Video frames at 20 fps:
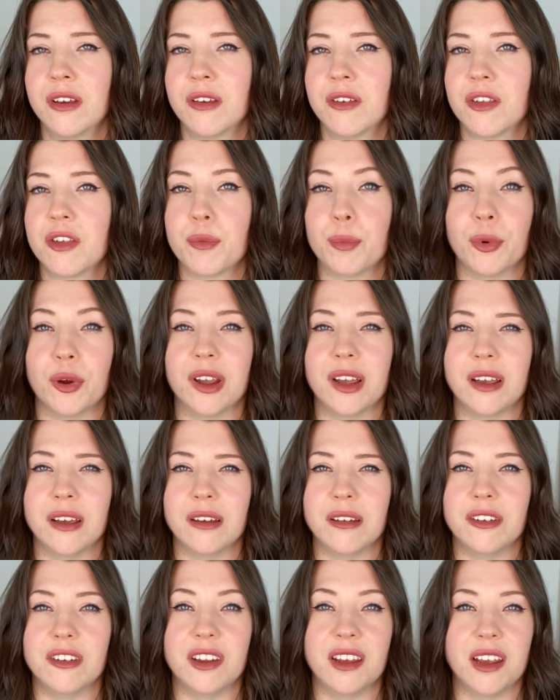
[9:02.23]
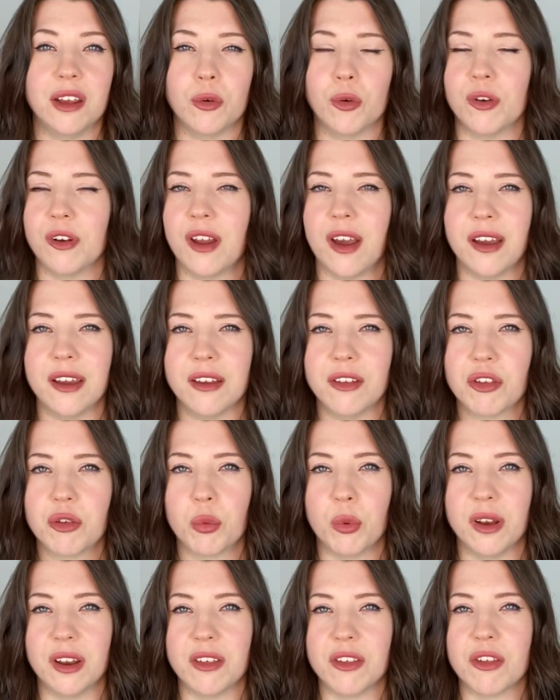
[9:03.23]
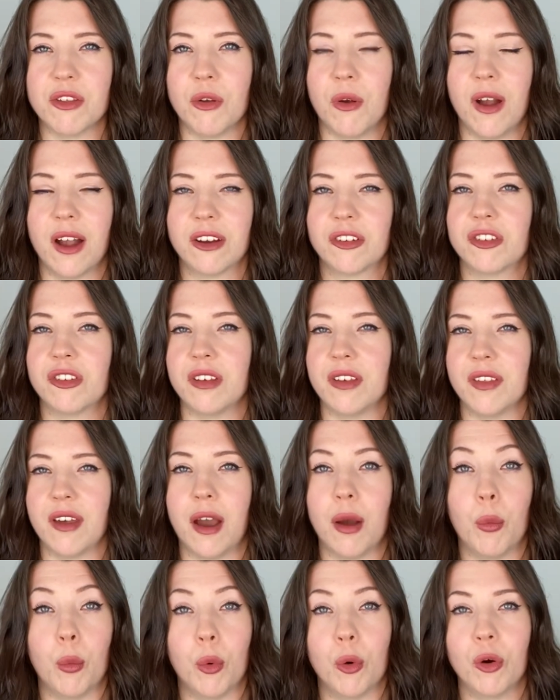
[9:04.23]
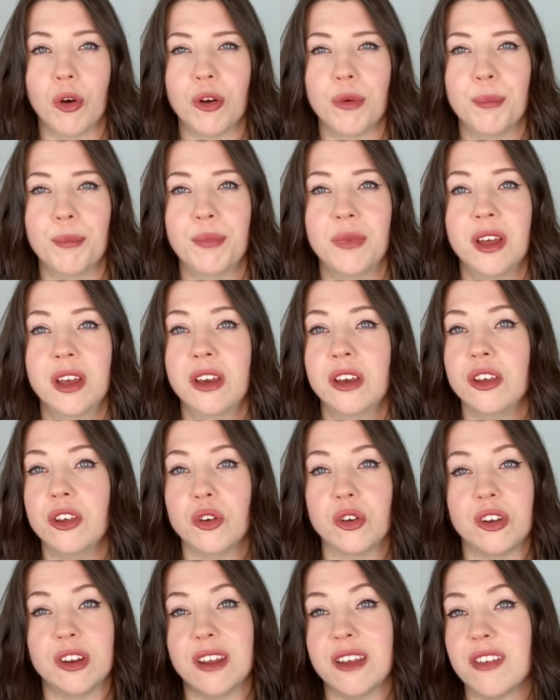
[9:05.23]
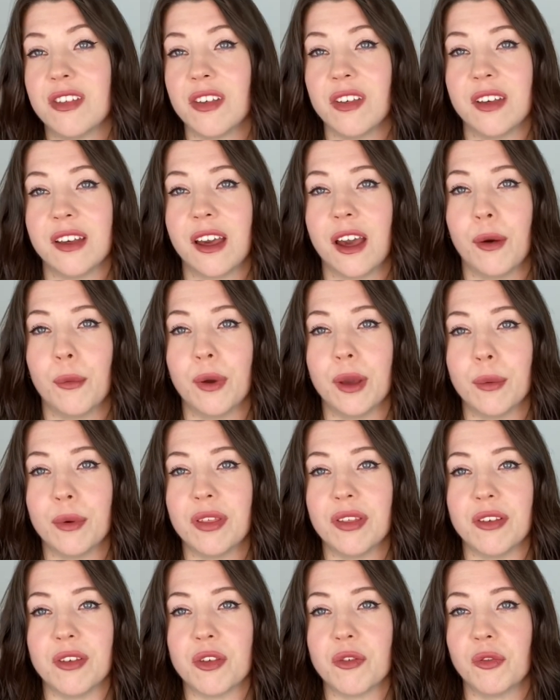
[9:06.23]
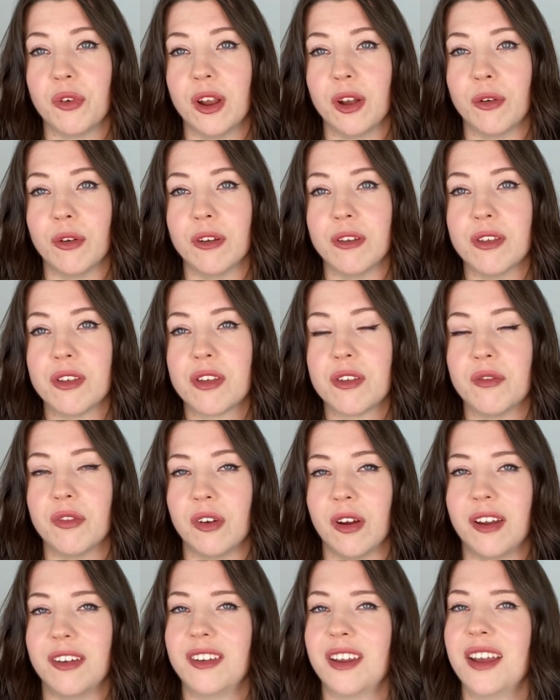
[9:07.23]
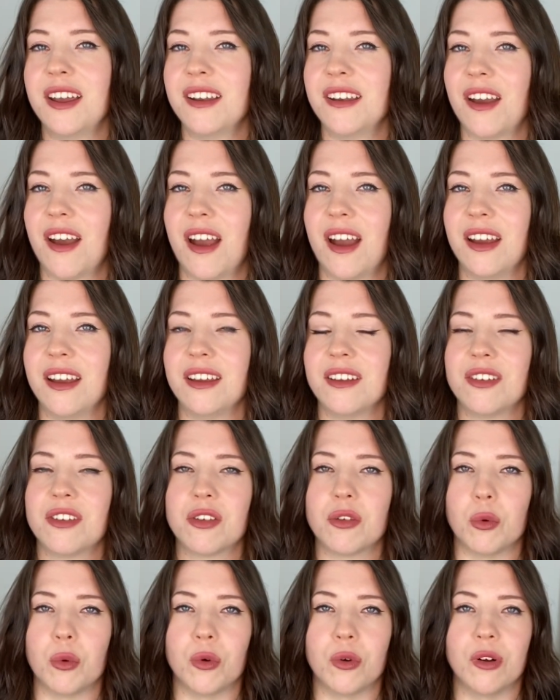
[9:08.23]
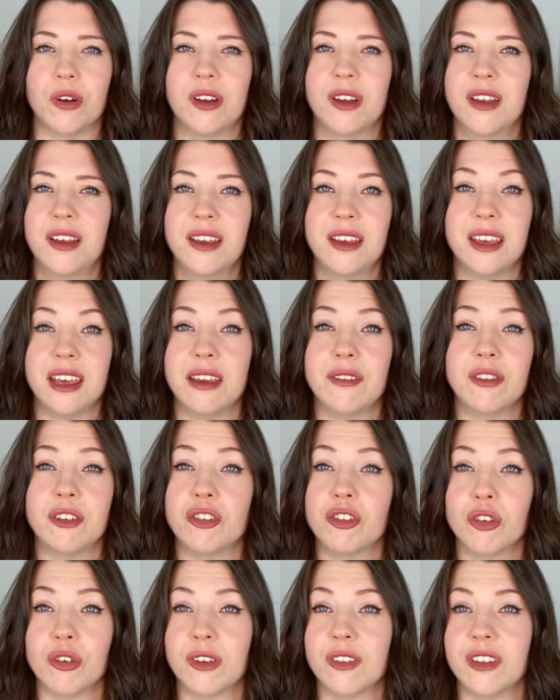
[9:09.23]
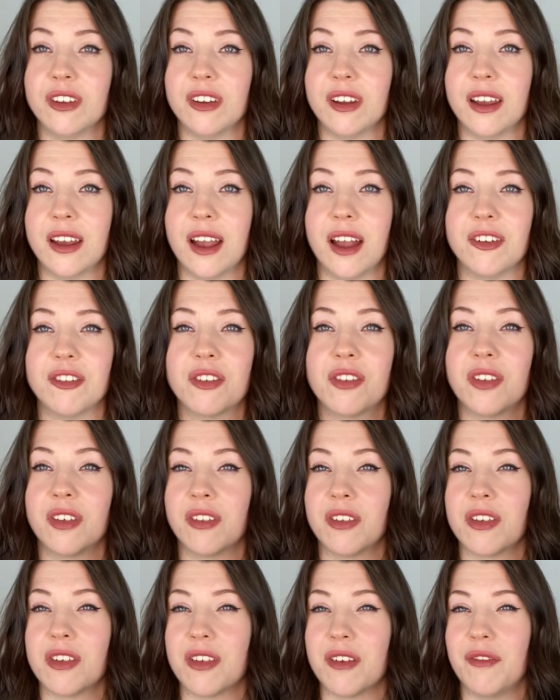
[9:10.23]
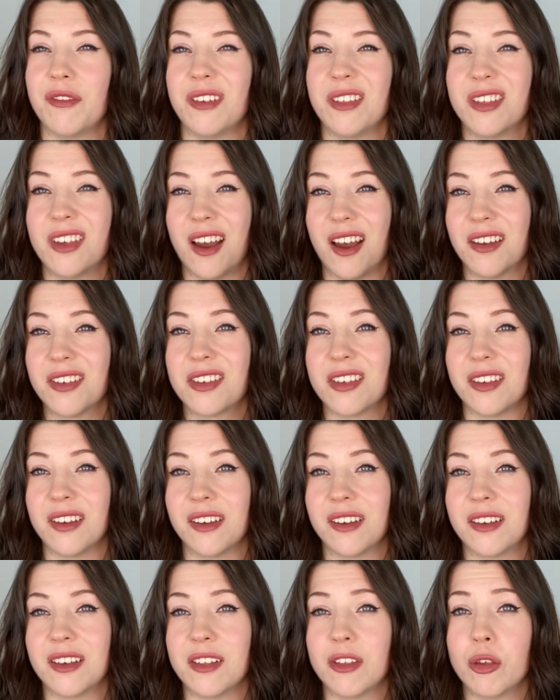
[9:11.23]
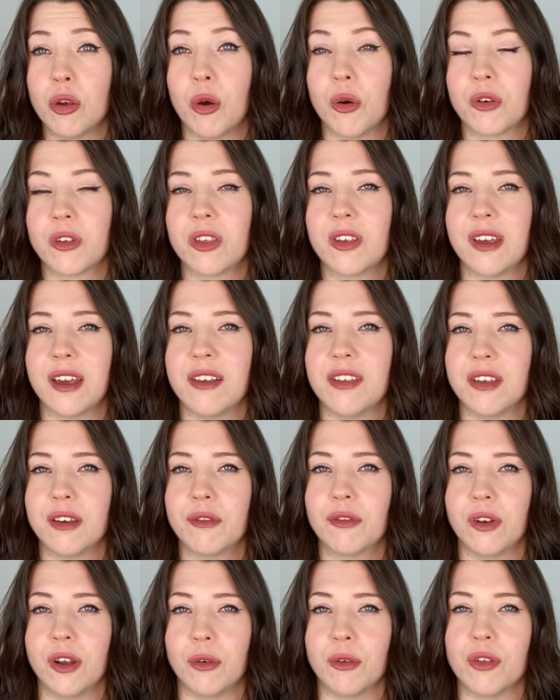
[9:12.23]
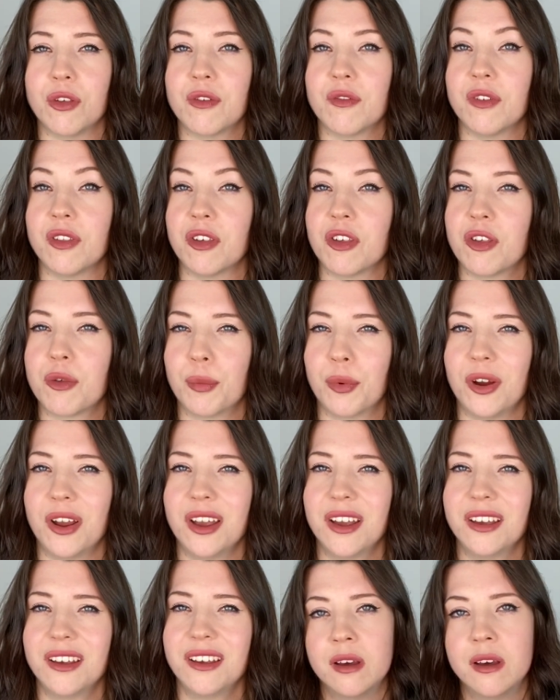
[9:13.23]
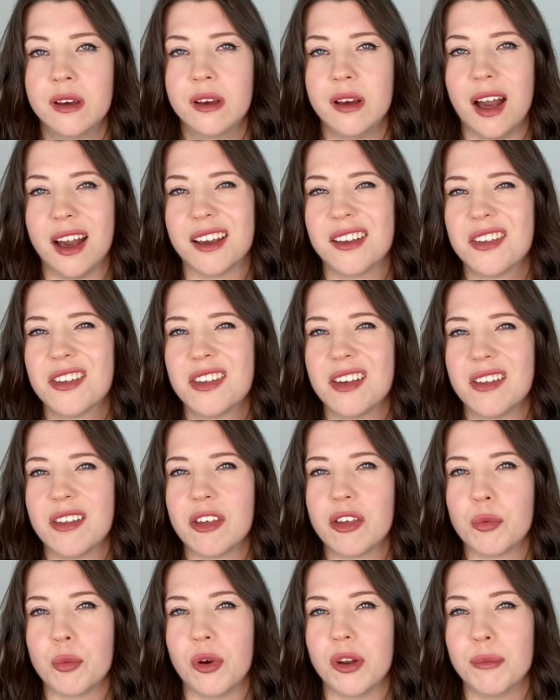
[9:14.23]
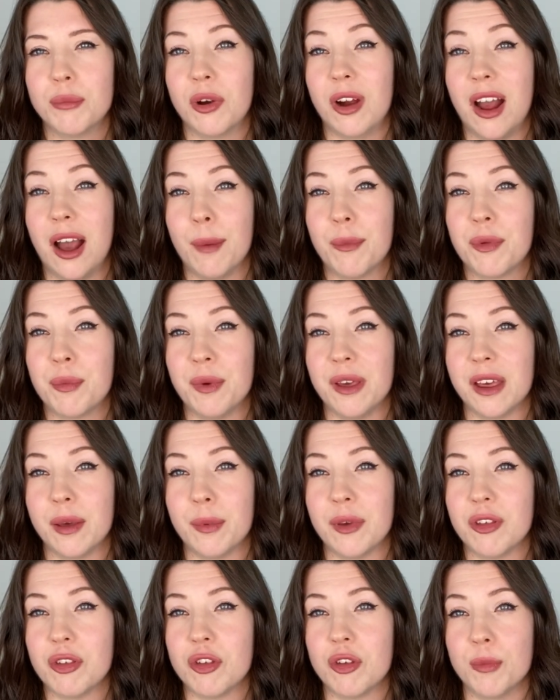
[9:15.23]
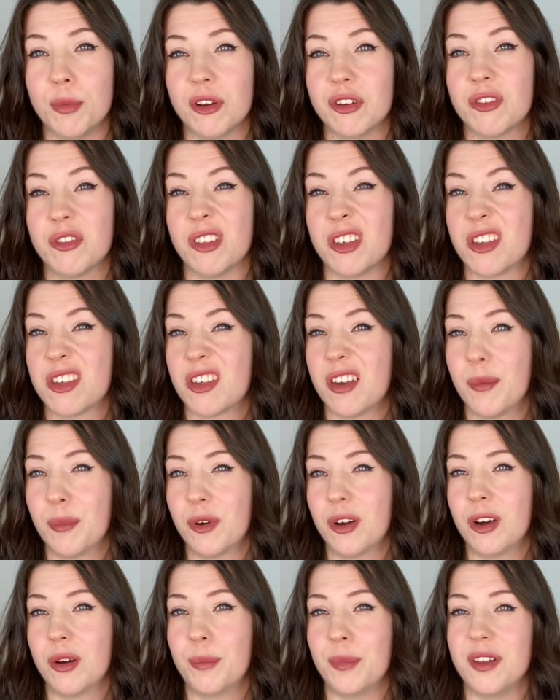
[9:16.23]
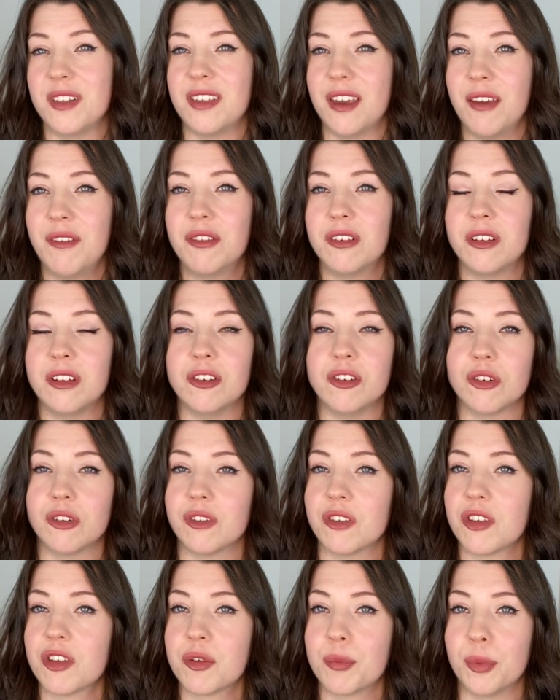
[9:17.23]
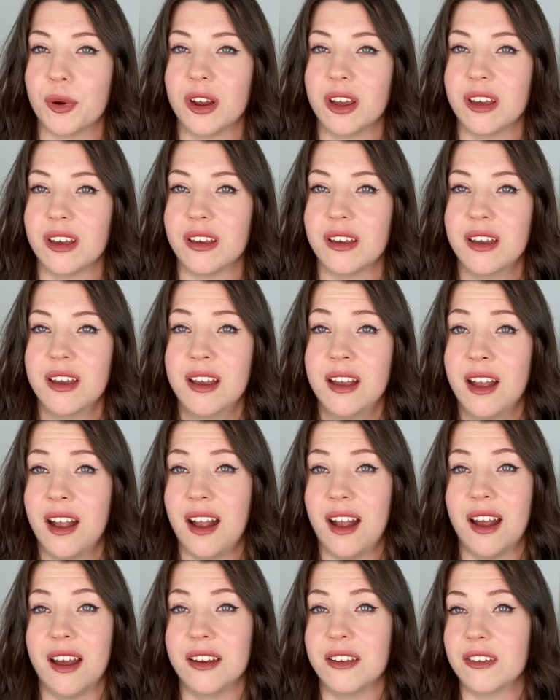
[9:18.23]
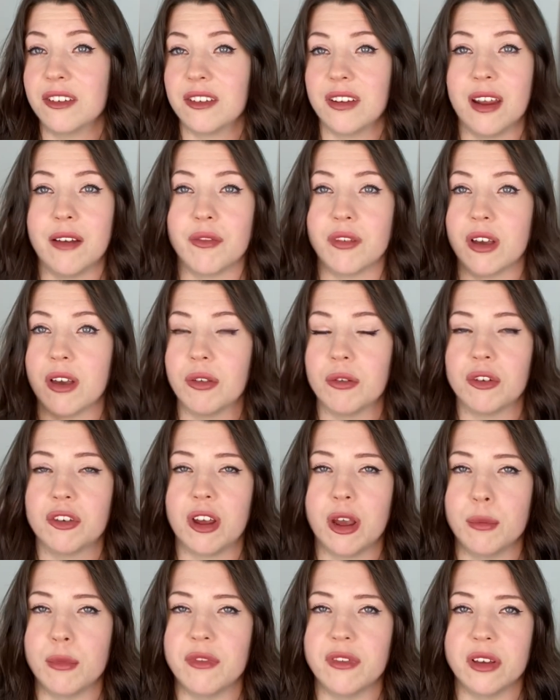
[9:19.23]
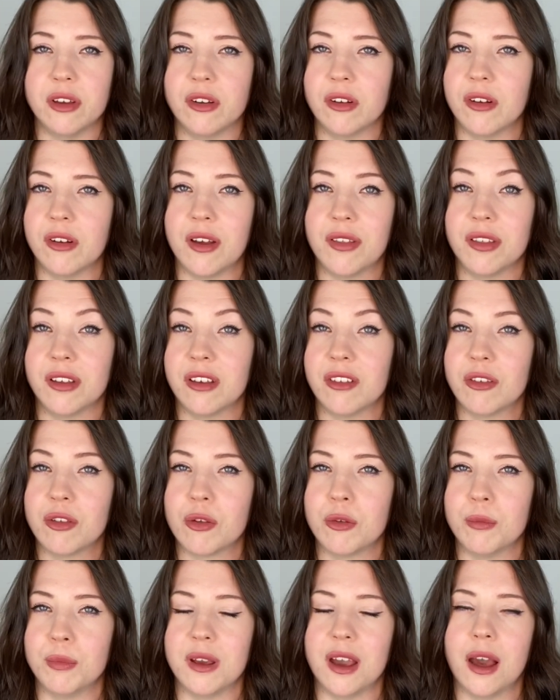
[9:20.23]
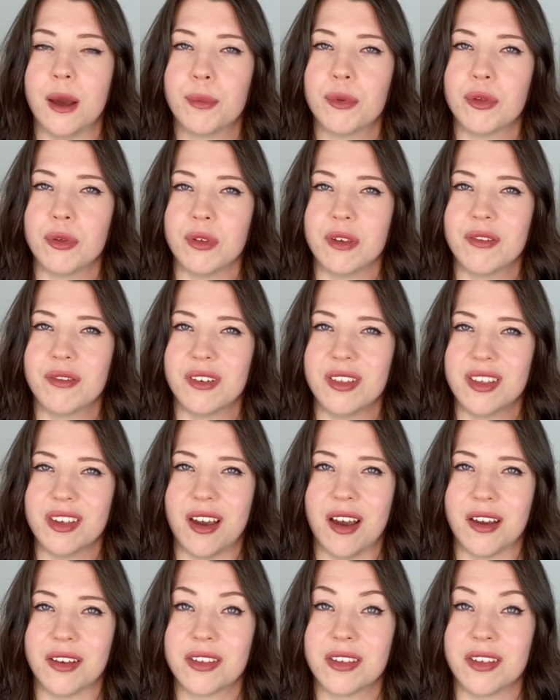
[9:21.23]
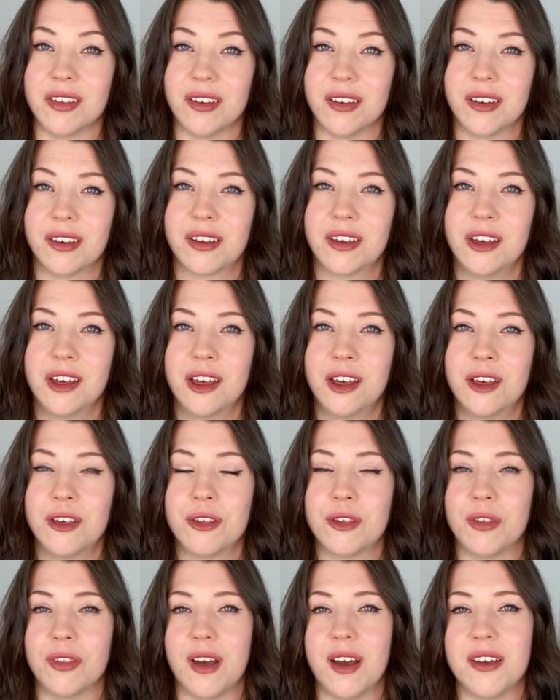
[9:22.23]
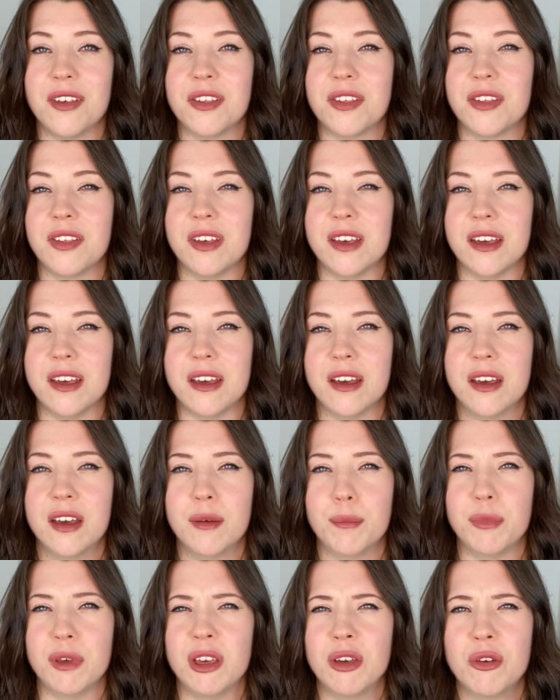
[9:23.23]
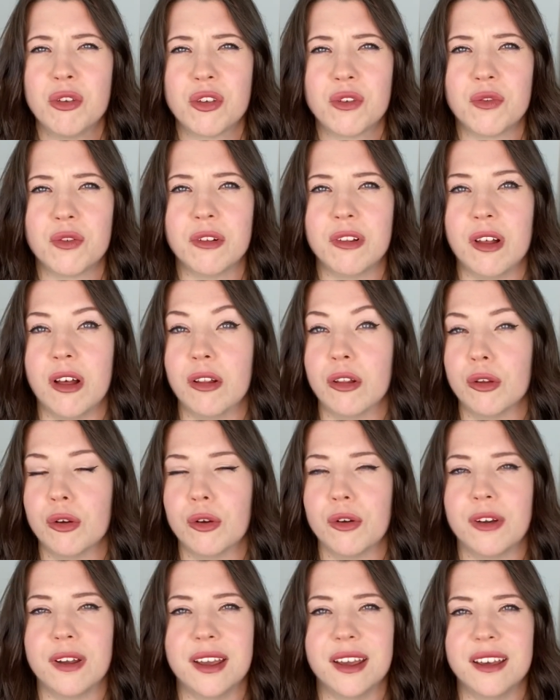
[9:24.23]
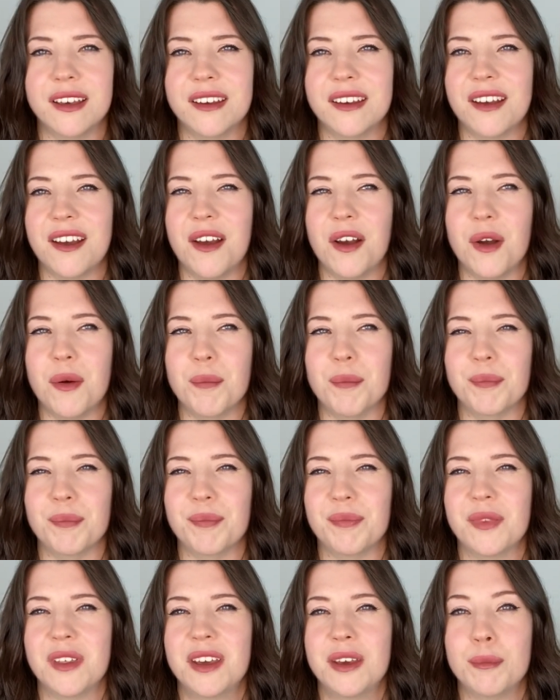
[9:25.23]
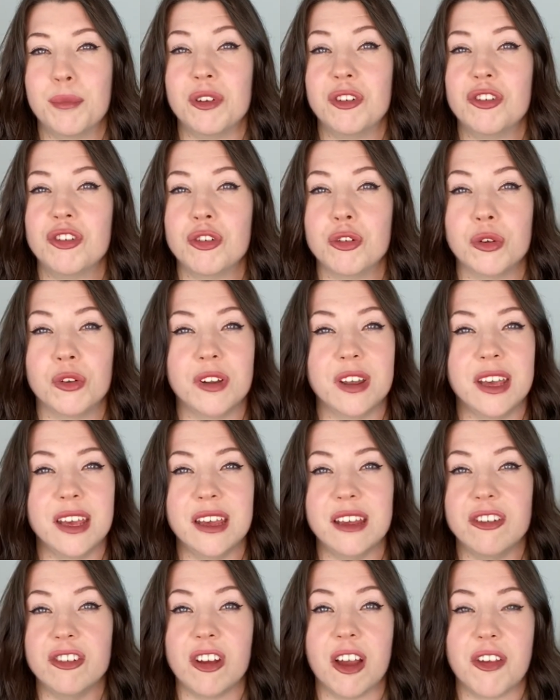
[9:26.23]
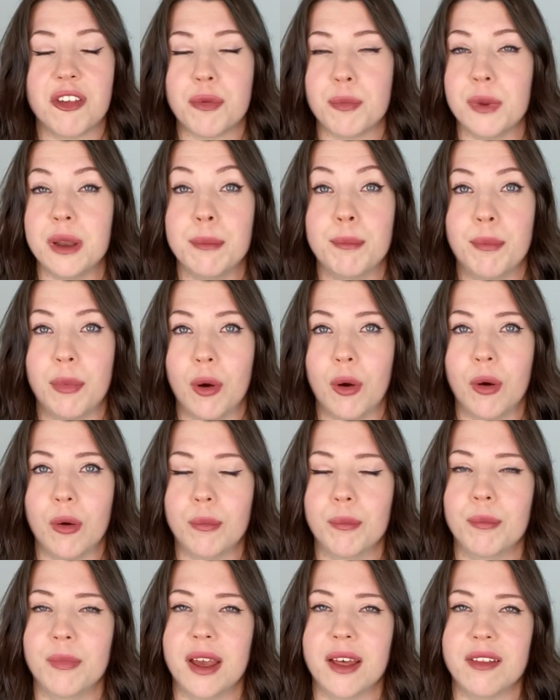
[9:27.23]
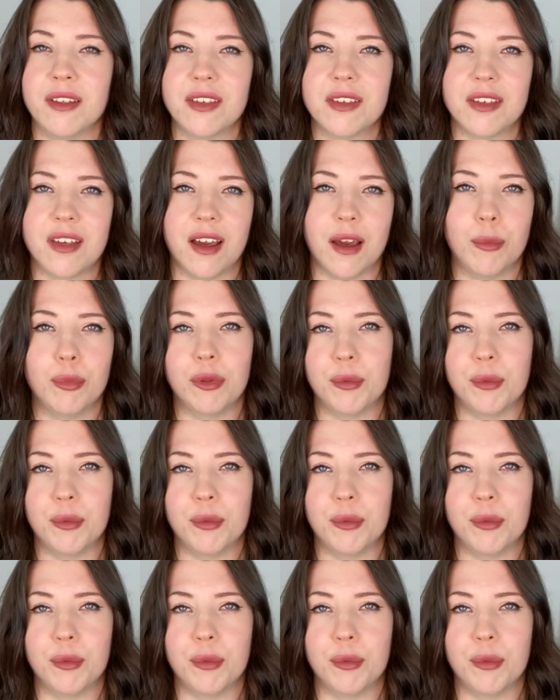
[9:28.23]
spring day or night when it's not actually that warm. You could easily get away with this fragrance for a date night or even during the day. I just think this is a fantastic, intoxicating fragrance for the spring. I can see this one perhaps being a bit too much for the summer, but definitely during the spring and every other time of year, I think this would be absolutely fantastic. So that is the beautiful, alluring, um, Patchouli Jasmine Balm Elie Saab Le